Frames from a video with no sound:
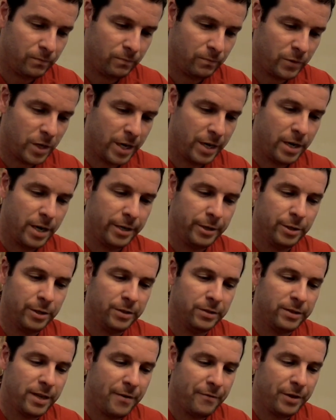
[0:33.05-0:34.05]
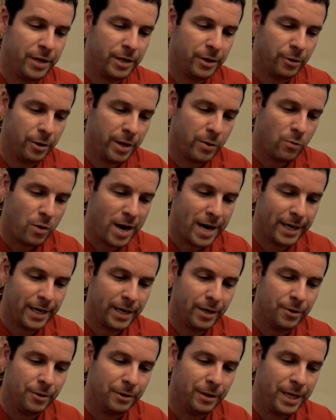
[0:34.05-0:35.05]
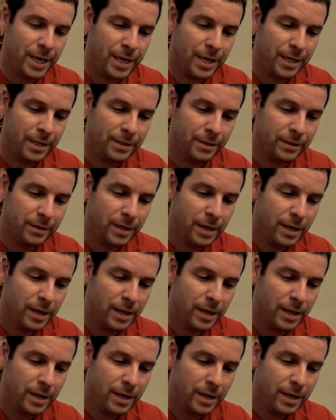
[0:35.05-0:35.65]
a 170-degree wide-angle lens,